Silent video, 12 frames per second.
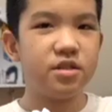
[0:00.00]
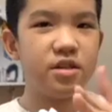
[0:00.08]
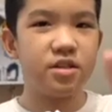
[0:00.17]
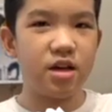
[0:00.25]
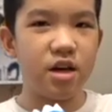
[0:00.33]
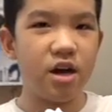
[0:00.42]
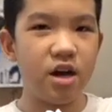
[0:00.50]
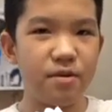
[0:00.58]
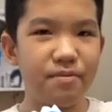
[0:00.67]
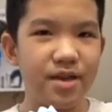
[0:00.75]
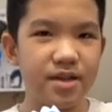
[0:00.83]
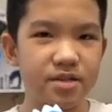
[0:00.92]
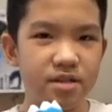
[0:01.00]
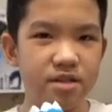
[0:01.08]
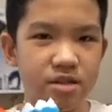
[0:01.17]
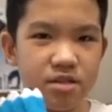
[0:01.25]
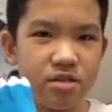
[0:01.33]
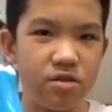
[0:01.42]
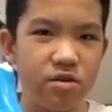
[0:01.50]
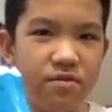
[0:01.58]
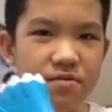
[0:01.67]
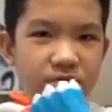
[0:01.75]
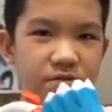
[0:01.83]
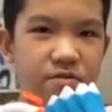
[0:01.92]
these are hard plastic. So
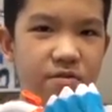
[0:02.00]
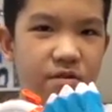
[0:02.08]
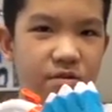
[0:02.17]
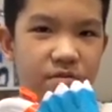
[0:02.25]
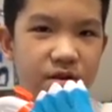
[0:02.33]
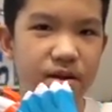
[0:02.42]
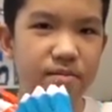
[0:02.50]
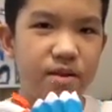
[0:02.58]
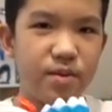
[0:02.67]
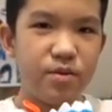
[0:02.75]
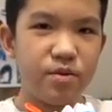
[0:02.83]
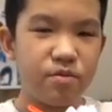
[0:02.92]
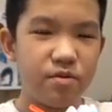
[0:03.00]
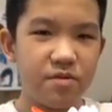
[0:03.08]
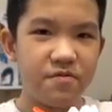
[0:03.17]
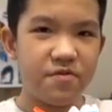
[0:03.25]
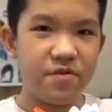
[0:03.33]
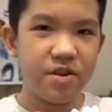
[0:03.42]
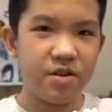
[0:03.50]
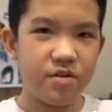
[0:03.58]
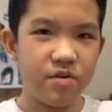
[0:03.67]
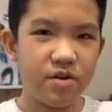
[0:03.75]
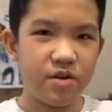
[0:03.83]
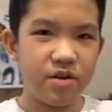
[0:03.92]
if a friend
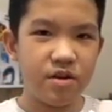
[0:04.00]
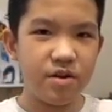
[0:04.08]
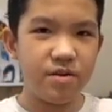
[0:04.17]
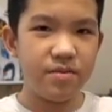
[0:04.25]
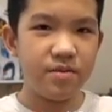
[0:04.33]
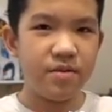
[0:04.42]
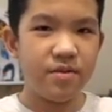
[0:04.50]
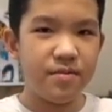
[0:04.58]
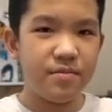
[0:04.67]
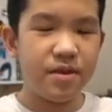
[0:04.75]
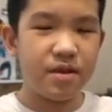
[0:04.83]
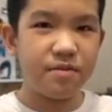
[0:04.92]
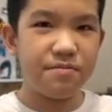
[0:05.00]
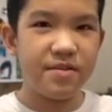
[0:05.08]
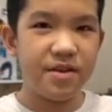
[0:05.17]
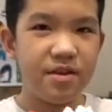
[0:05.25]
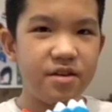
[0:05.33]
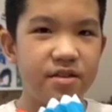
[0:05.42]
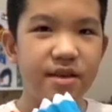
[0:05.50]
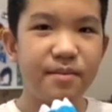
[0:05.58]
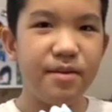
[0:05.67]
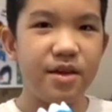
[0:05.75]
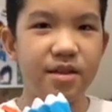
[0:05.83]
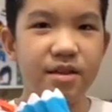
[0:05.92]
or another player, they
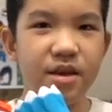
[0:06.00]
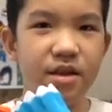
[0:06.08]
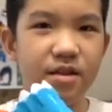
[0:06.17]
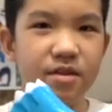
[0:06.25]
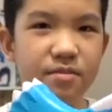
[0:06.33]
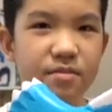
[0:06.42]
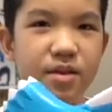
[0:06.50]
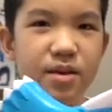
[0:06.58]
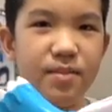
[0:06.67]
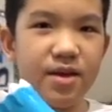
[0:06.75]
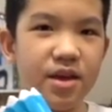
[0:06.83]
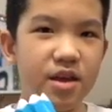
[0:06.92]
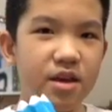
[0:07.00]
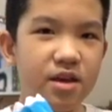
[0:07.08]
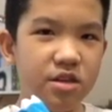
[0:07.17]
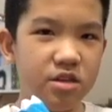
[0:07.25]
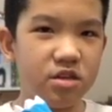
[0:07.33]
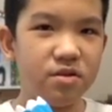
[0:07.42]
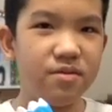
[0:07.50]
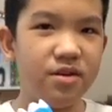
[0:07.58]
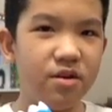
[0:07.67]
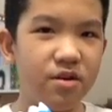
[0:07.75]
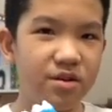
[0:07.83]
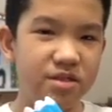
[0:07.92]
might get an
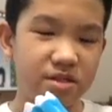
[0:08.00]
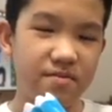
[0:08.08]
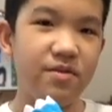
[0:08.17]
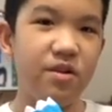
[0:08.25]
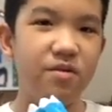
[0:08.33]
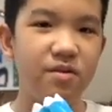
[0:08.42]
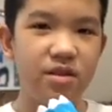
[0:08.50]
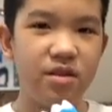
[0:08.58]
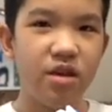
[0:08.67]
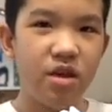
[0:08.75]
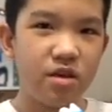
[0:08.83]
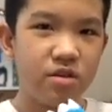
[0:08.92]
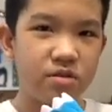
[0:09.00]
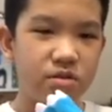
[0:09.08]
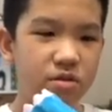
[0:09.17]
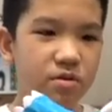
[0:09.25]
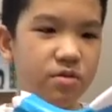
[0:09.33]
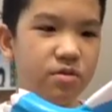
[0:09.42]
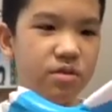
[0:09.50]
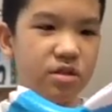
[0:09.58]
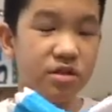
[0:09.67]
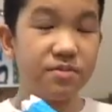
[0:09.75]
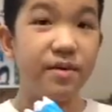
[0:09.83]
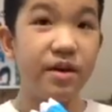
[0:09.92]
injury or a severe one. So
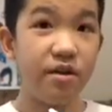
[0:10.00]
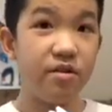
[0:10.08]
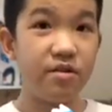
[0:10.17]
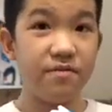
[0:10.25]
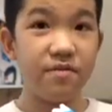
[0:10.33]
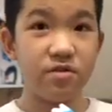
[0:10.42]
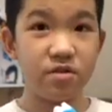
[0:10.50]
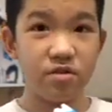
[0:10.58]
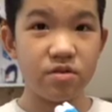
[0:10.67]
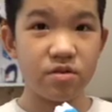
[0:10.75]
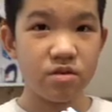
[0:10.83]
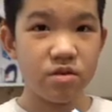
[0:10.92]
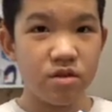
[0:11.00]
it's better if you don't